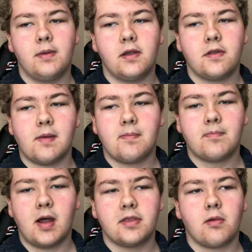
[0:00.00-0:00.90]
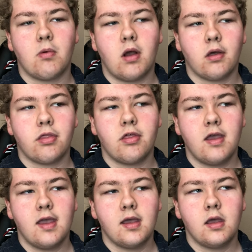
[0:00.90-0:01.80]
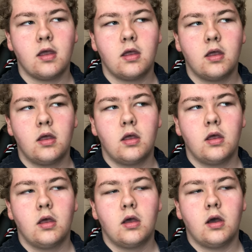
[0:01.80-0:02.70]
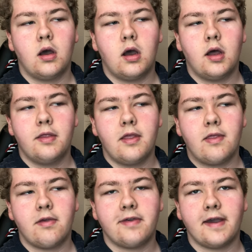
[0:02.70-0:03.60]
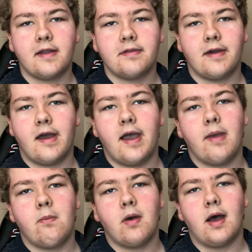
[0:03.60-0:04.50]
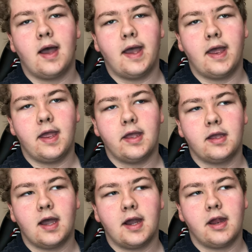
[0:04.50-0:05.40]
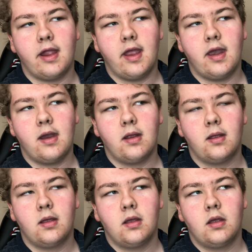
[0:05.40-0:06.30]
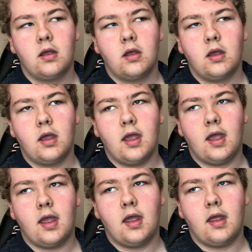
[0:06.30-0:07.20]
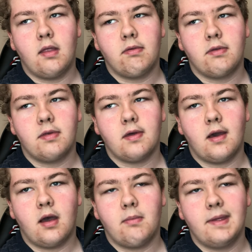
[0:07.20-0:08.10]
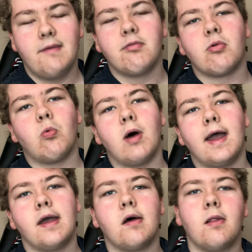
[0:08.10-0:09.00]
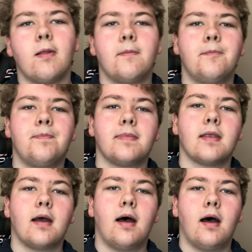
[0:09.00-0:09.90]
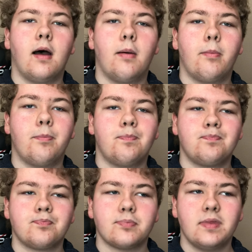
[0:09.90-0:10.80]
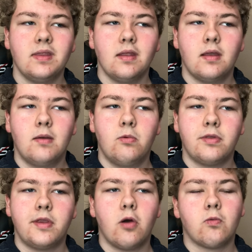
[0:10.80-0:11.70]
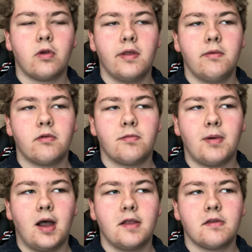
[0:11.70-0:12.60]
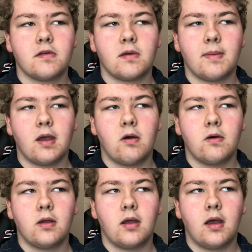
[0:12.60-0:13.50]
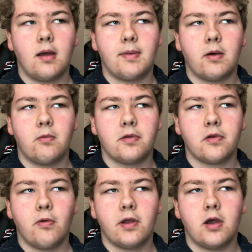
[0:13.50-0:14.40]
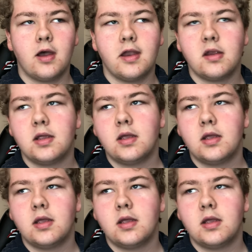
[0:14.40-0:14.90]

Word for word: because I bought the wrong thing. Uh, then the second time I got it in and um, it was a while um, with no really response about about what's going on.